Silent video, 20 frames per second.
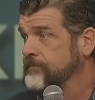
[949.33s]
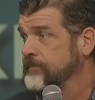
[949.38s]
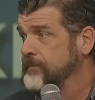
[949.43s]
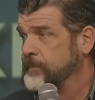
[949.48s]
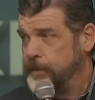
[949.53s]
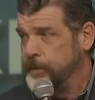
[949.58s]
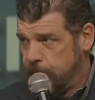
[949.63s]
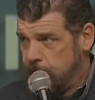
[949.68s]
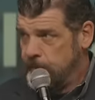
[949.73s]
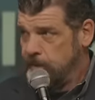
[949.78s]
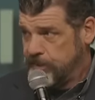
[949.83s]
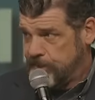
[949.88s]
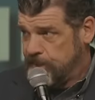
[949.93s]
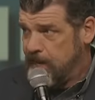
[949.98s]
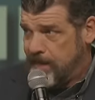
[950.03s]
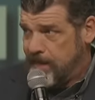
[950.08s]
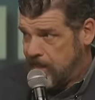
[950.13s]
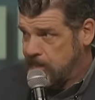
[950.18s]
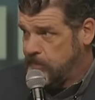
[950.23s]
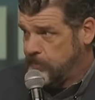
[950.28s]
Do you
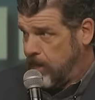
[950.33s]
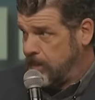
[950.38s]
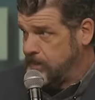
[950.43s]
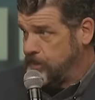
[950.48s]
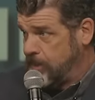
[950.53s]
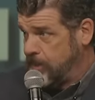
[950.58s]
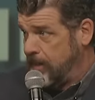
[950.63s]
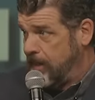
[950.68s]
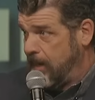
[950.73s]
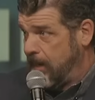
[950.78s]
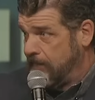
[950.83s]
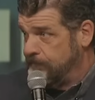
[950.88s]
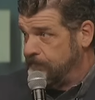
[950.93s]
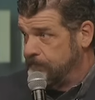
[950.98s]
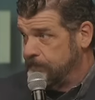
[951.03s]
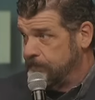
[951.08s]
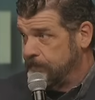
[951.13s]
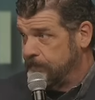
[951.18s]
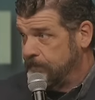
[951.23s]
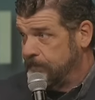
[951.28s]
understand? That's why she left.
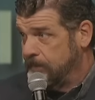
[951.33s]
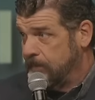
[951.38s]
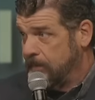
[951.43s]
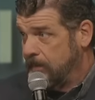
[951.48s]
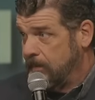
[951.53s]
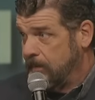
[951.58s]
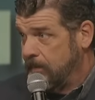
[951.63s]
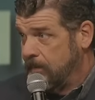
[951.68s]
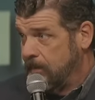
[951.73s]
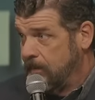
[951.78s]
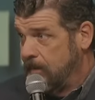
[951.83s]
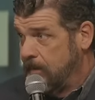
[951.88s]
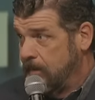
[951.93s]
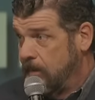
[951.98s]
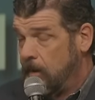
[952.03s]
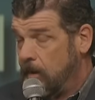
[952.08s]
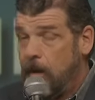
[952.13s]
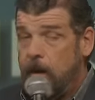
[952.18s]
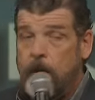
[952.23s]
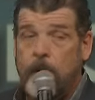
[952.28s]

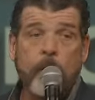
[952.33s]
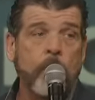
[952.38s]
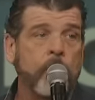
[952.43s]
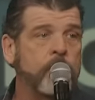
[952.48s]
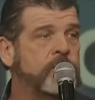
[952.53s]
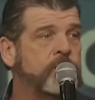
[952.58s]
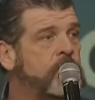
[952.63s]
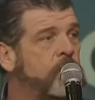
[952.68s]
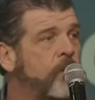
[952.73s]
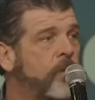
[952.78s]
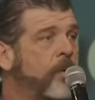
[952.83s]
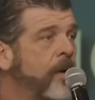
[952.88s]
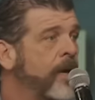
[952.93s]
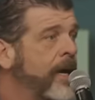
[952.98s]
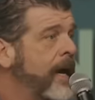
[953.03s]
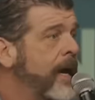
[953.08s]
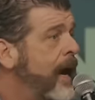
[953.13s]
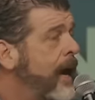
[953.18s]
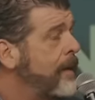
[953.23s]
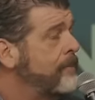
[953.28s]
Oh,
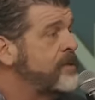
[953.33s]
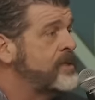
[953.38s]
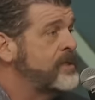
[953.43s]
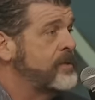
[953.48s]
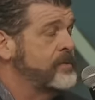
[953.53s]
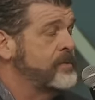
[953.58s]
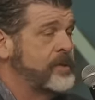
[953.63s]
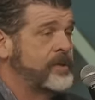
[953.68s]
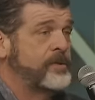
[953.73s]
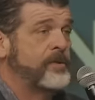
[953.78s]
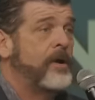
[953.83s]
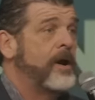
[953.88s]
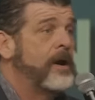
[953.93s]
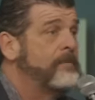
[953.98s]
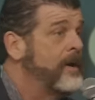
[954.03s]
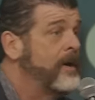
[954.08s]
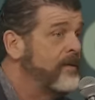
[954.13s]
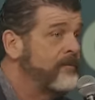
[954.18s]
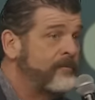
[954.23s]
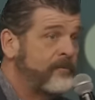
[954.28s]
Troy, I'm so sorry.
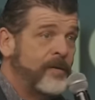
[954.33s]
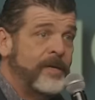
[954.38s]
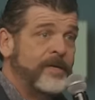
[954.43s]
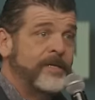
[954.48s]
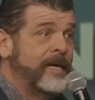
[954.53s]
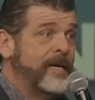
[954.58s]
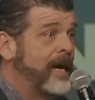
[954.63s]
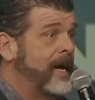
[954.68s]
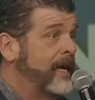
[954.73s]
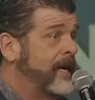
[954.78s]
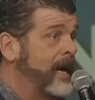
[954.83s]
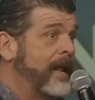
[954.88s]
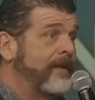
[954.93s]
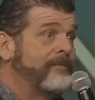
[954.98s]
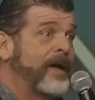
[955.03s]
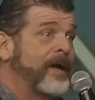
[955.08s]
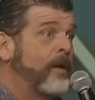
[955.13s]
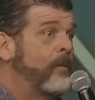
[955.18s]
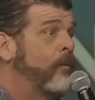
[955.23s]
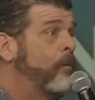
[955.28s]
My friend died, and I've
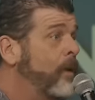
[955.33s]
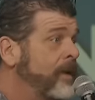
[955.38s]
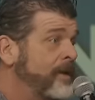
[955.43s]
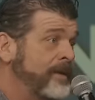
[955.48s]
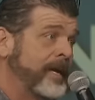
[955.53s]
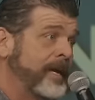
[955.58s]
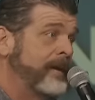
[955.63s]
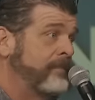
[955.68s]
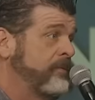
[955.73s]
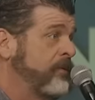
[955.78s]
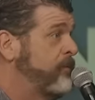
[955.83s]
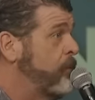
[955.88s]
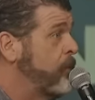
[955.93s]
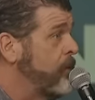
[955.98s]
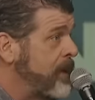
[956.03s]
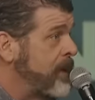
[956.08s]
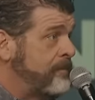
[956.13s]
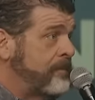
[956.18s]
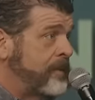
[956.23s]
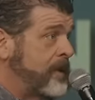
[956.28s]
got one day before
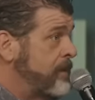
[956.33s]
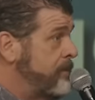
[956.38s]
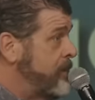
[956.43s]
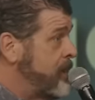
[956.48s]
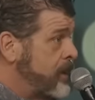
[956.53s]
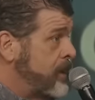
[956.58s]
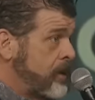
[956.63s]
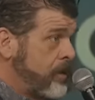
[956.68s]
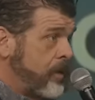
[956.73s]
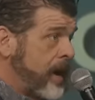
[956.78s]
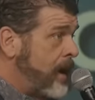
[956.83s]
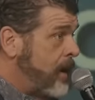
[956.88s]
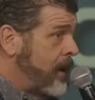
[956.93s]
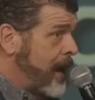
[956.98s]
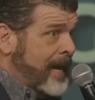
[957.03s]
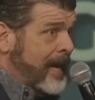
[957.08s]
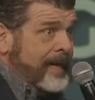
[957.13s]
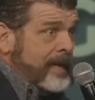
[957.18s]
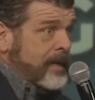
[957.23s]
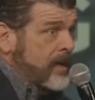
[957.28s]
they put him in the ground.
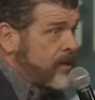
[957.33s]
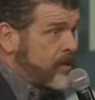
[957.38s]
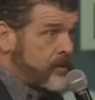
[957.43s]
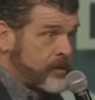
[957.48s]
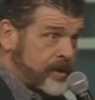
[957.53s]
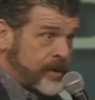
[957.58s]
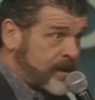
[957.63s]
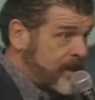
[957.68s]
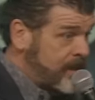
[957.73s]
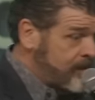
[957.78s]
I need to go see